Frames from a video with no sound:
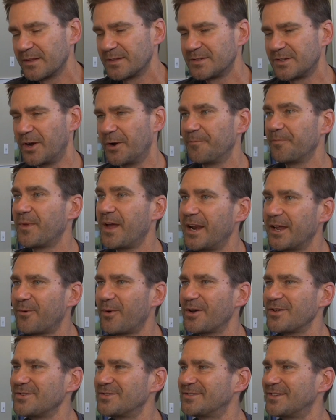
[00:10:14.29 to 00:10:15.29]
So any
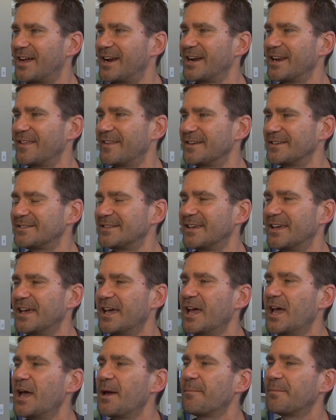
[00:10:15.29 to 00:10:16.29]
questions on any of this,
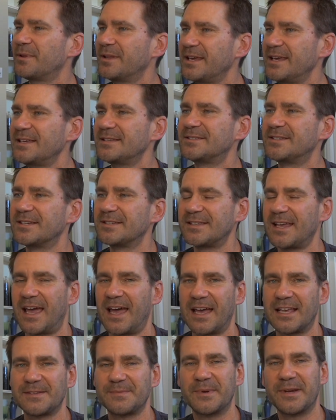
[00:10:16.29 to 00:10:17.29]
please just
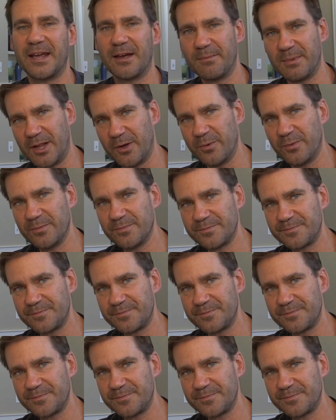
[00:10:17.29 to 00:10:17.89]
ask me down below.